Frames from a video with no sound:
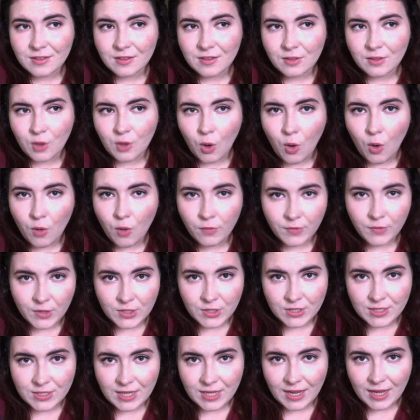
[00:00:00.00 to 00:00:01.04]
the whole
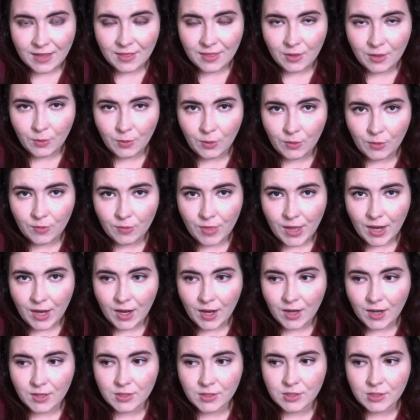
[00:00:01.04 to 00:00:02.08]
first day that we were
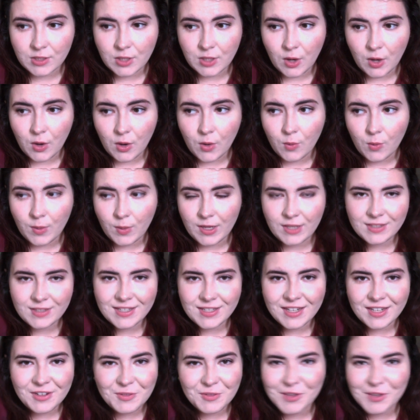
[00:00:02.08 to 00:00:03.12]
there, so we
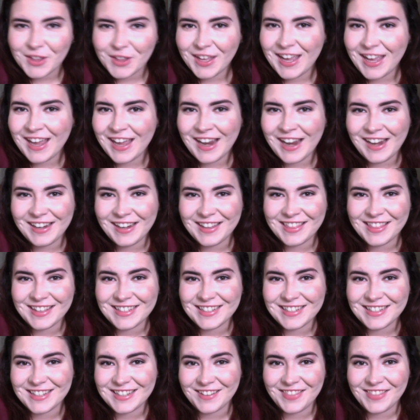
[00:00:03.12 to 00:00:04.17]
didn't really get anything
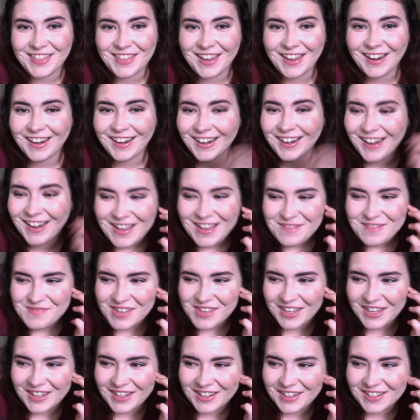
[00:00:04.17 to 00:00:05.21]
done there
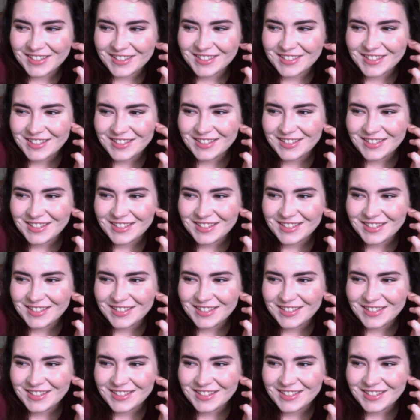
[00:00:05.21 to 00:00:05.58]
because,